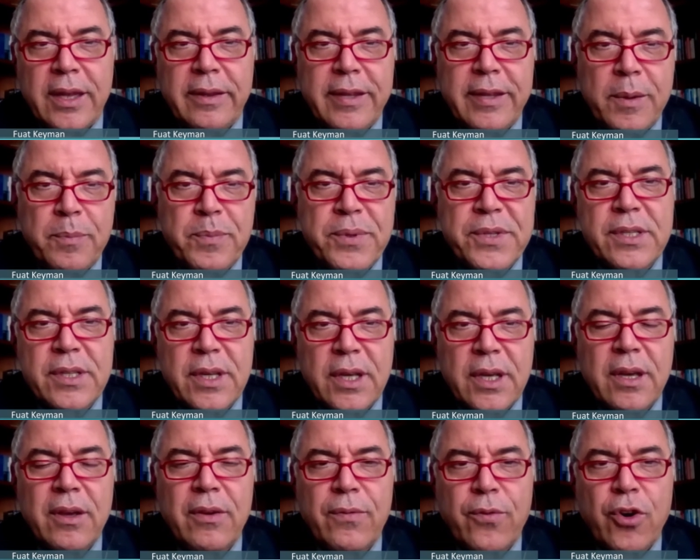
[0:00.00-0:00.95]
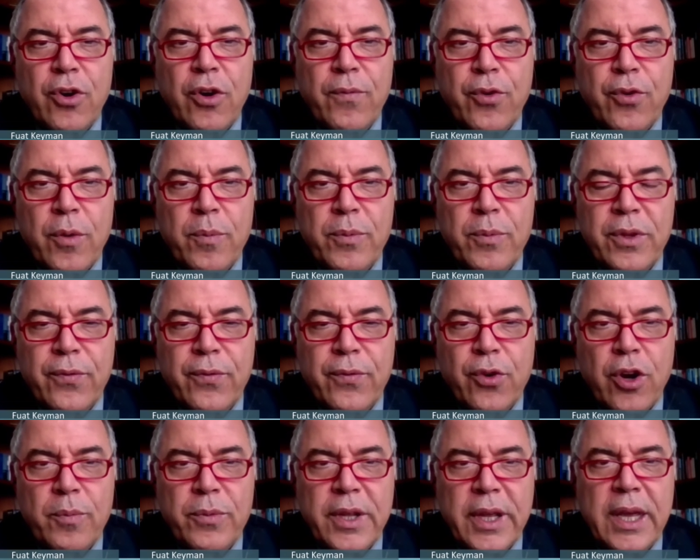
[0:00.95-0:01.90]
tips
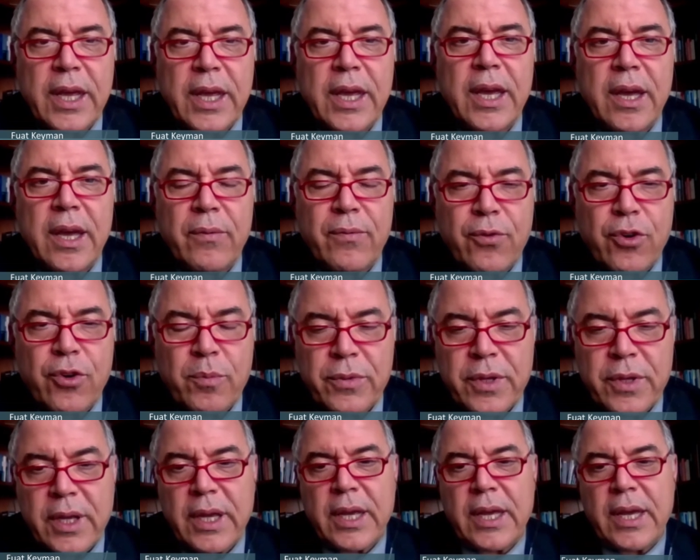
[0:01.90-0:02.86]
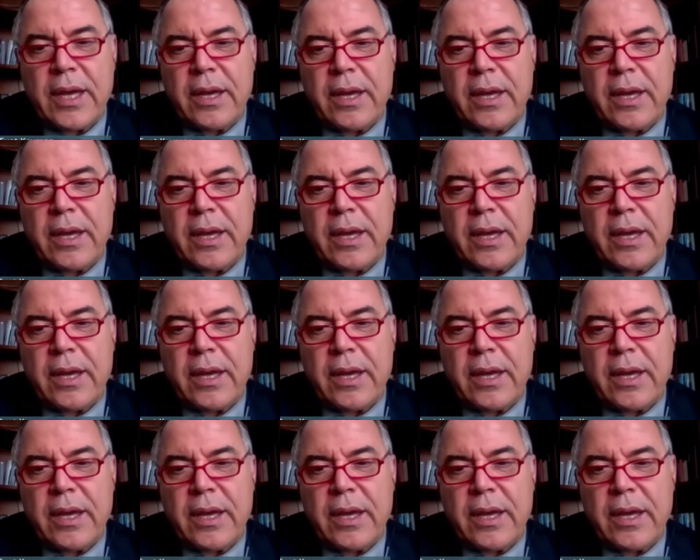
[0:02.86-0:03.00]
from the